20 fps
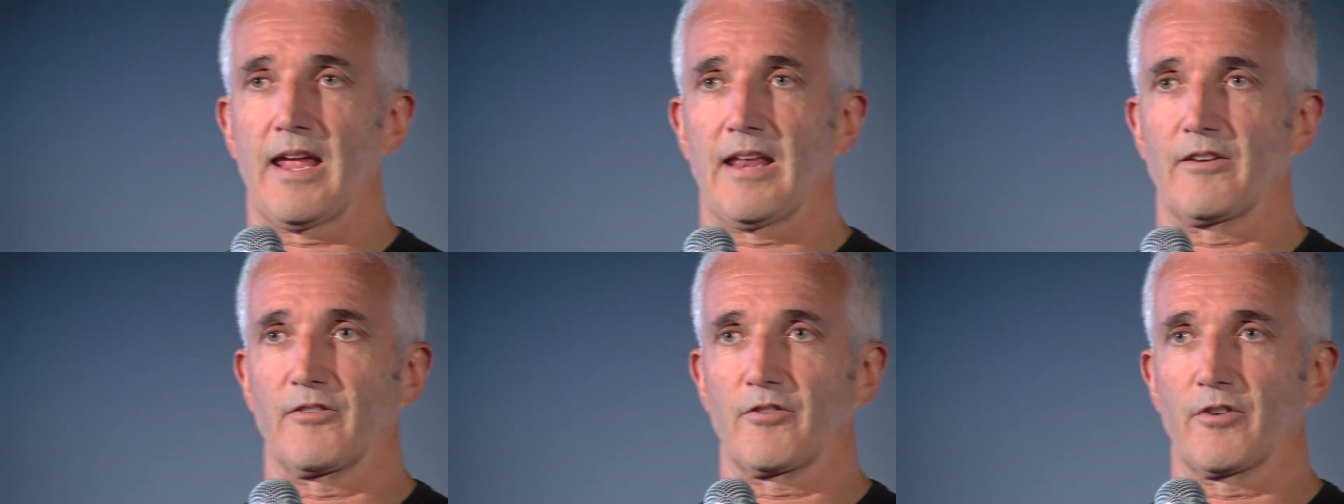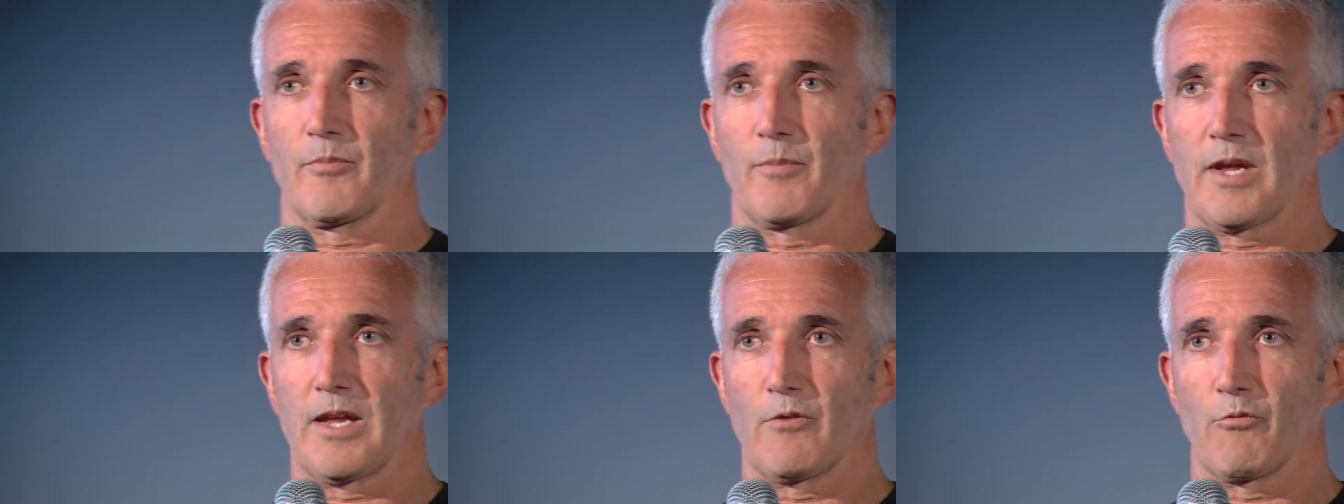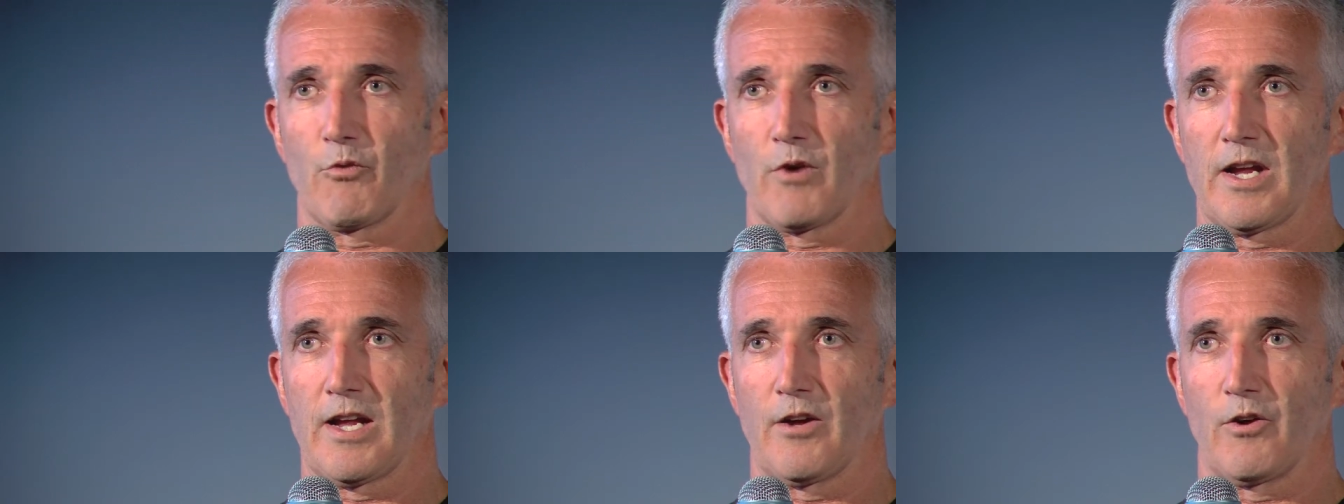and to be
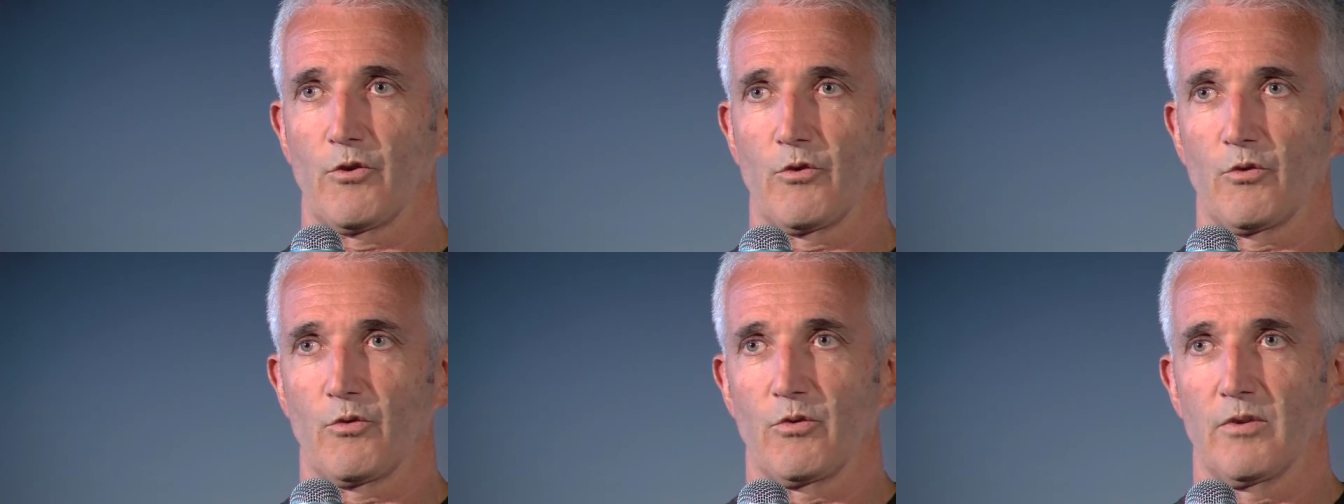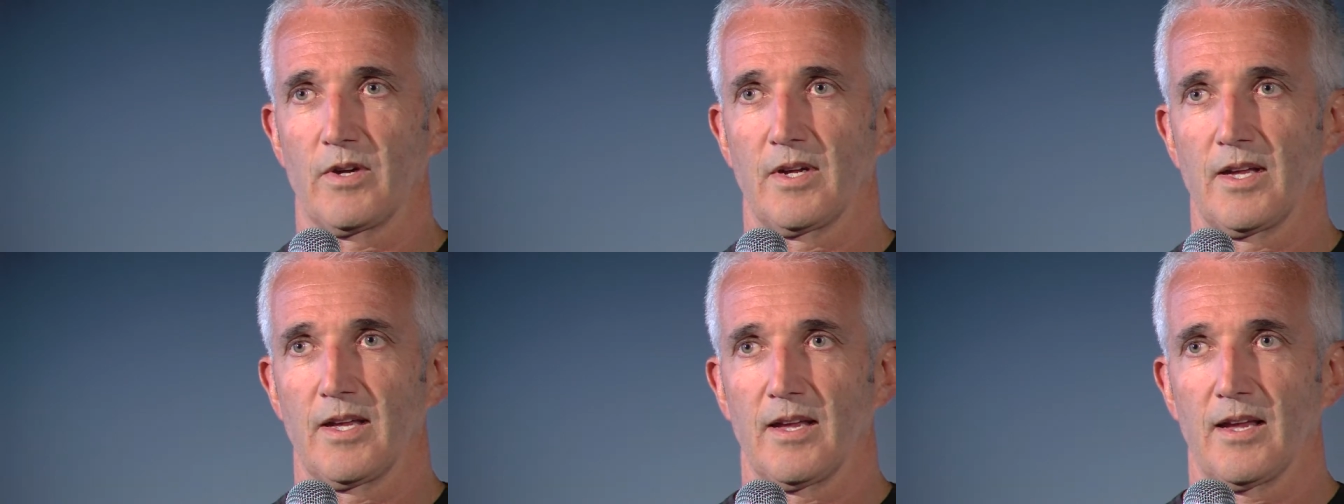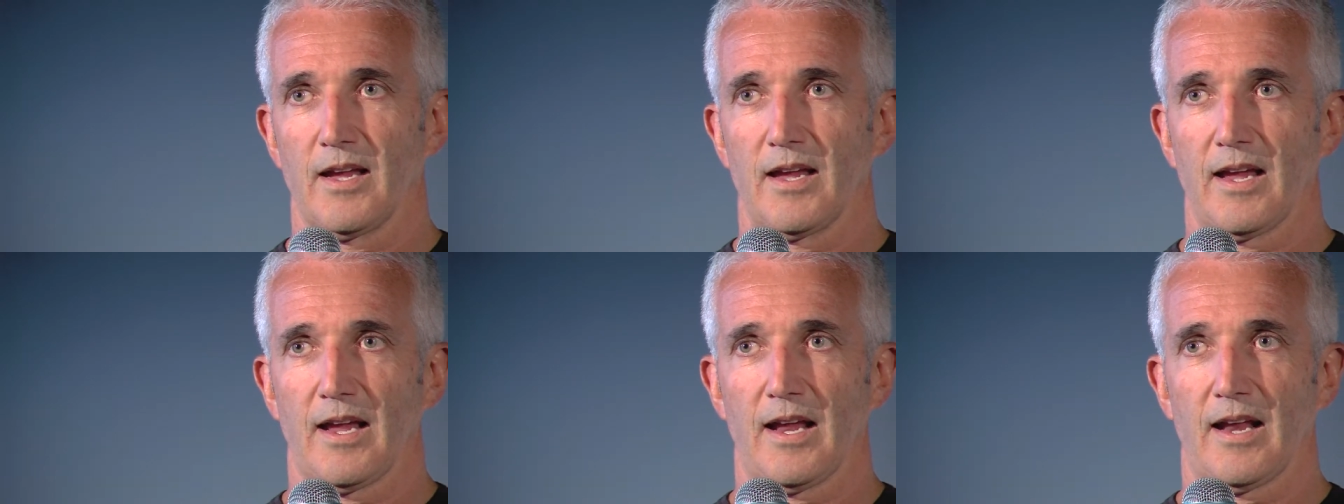real,
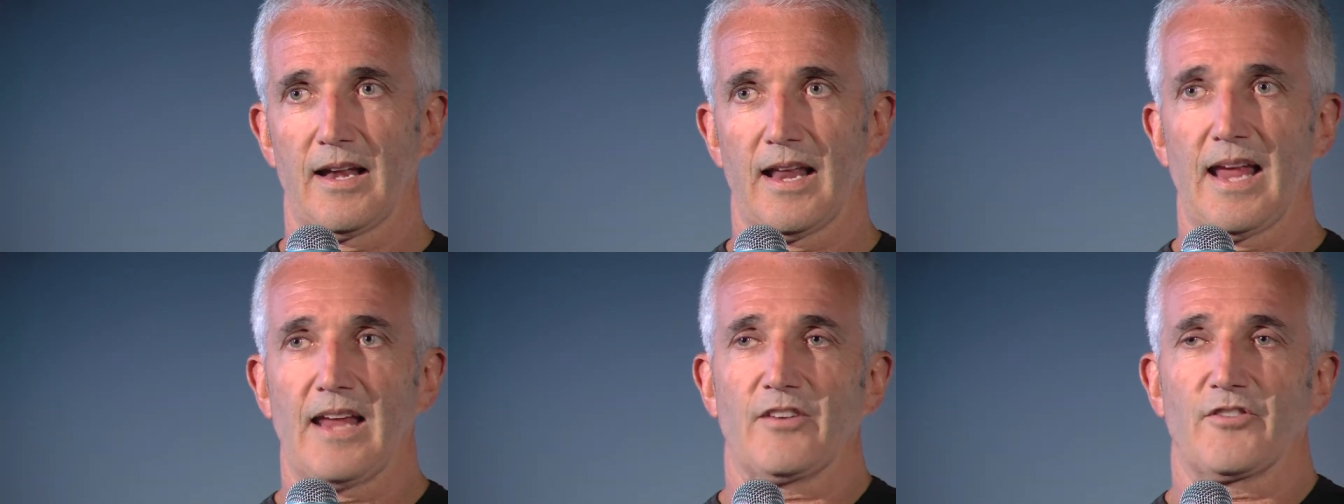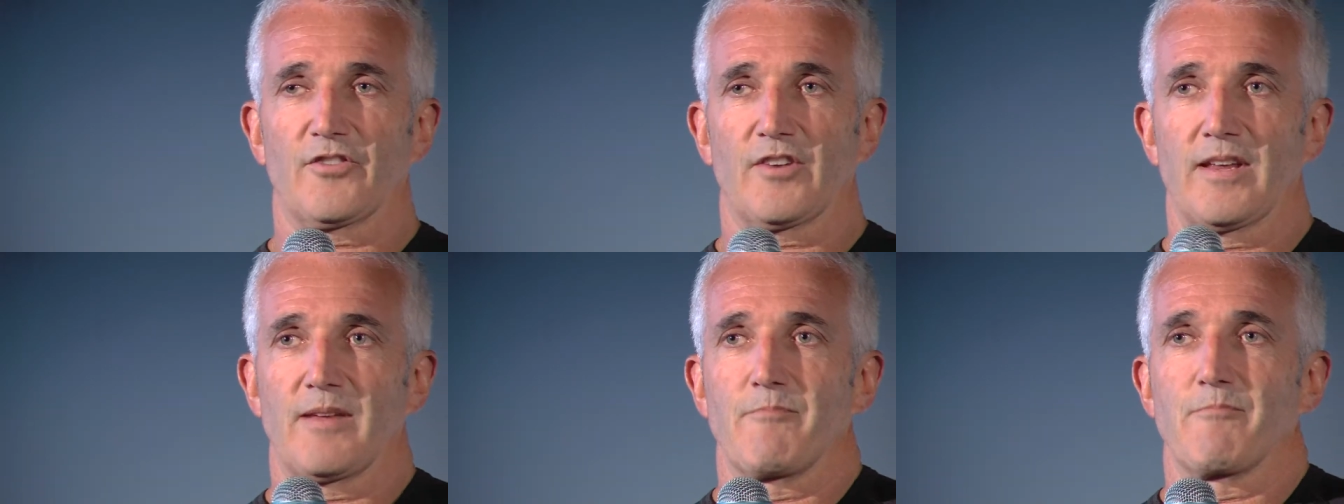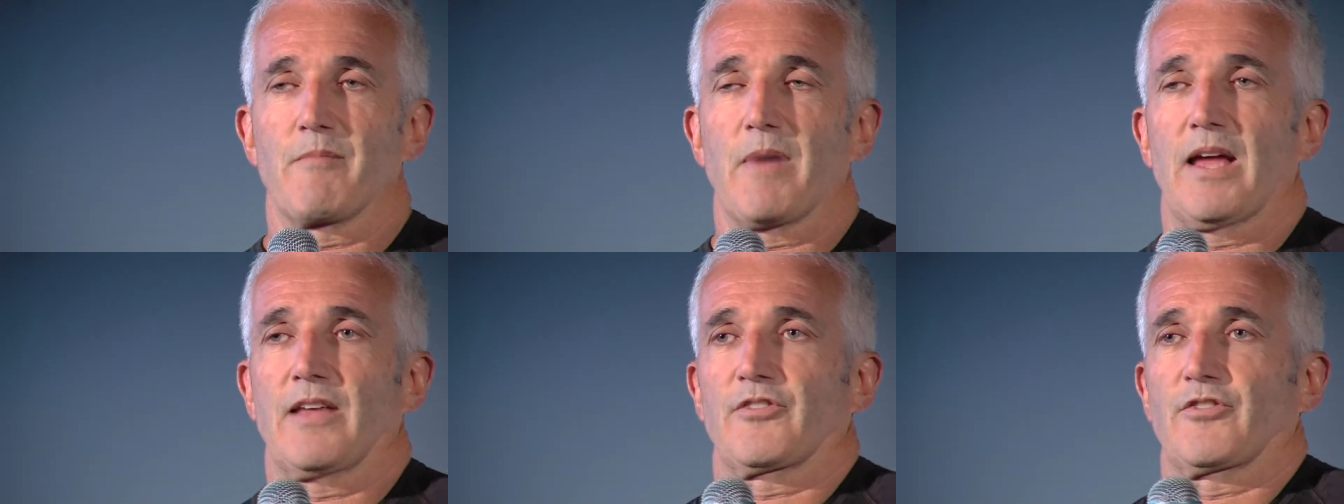it actually
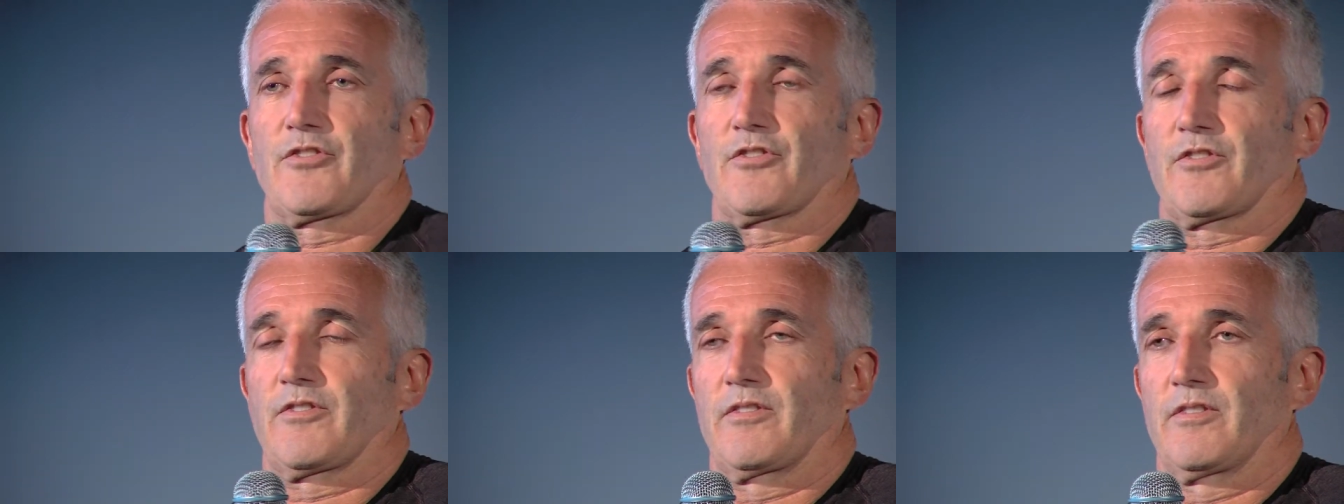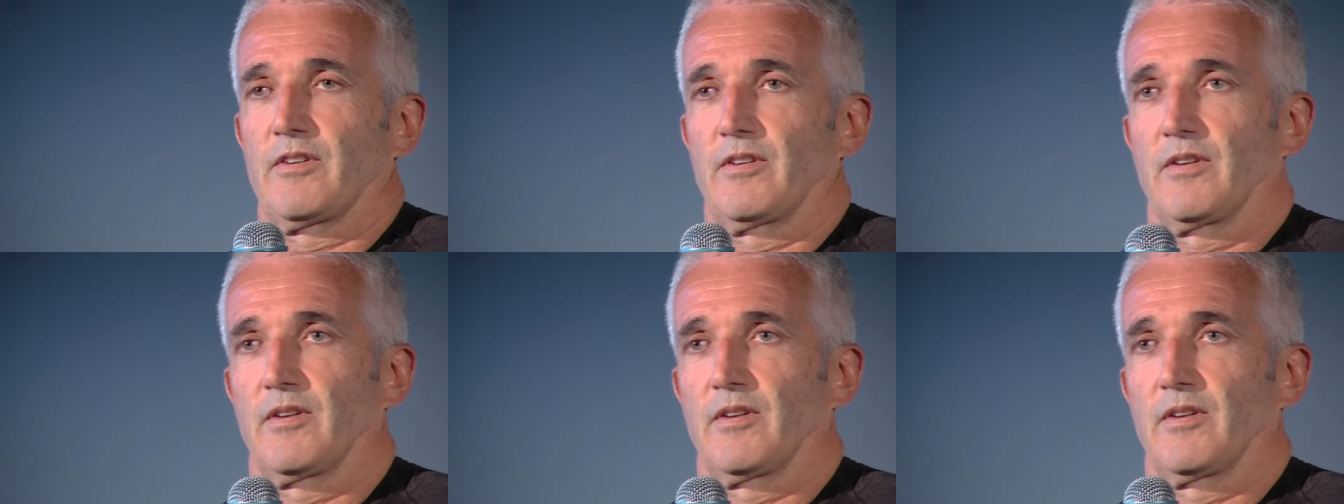must